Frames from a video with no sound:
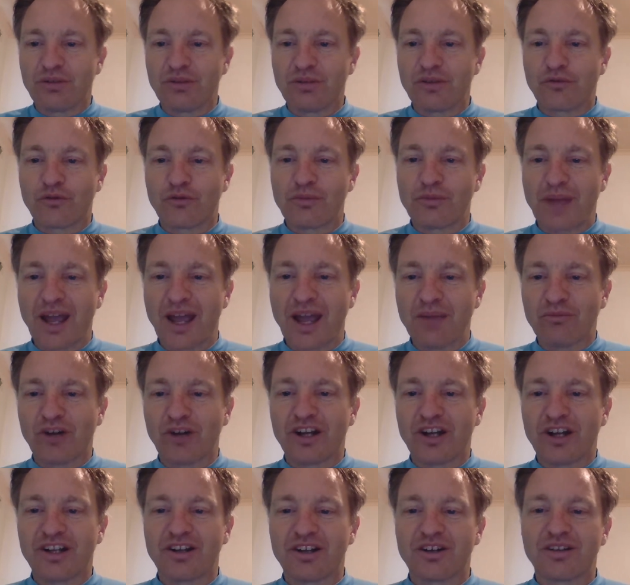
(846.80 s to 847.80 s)
from ham
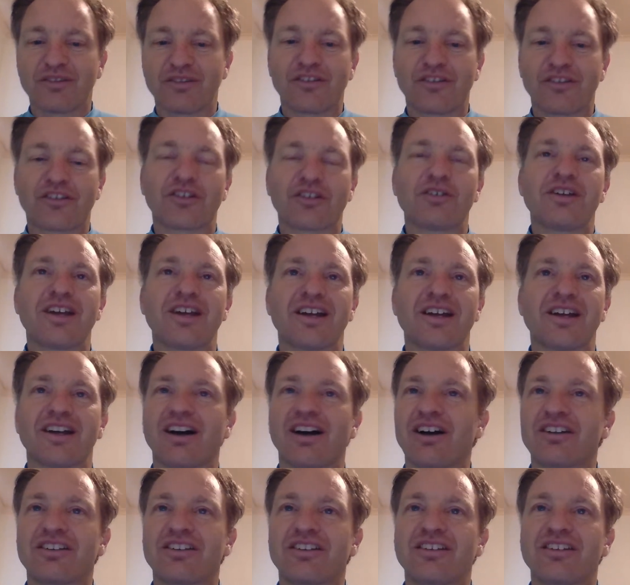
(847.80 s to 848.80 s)
radio. So yeah,
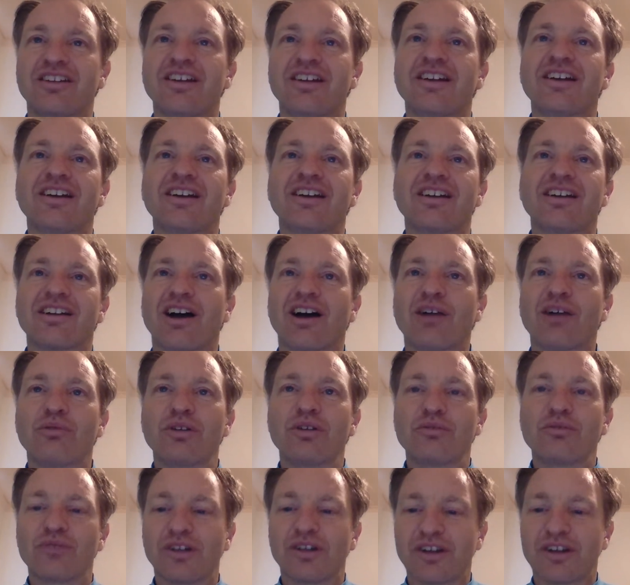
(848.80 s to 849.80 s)
I
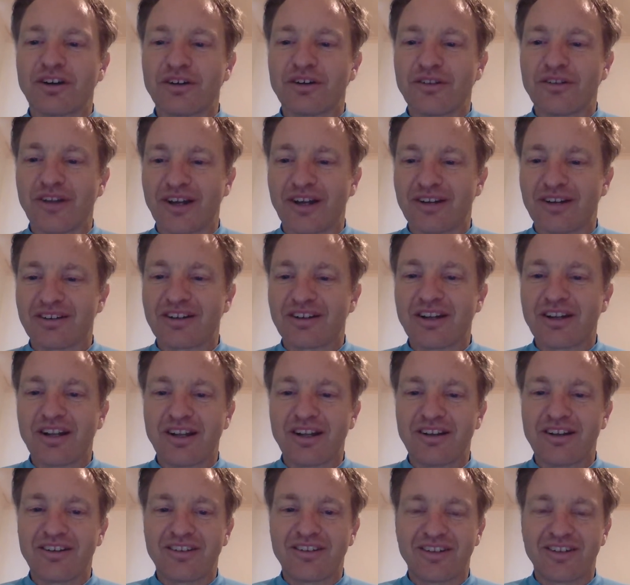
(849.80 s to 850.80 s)
wouldn't rely on that.
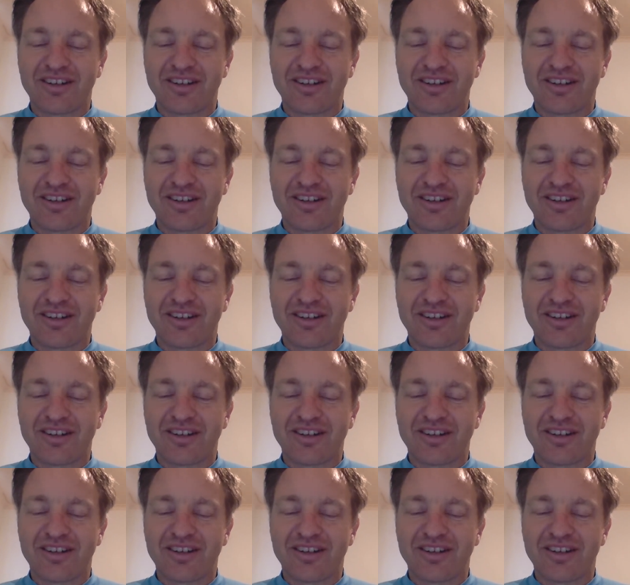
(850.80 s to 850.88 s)
And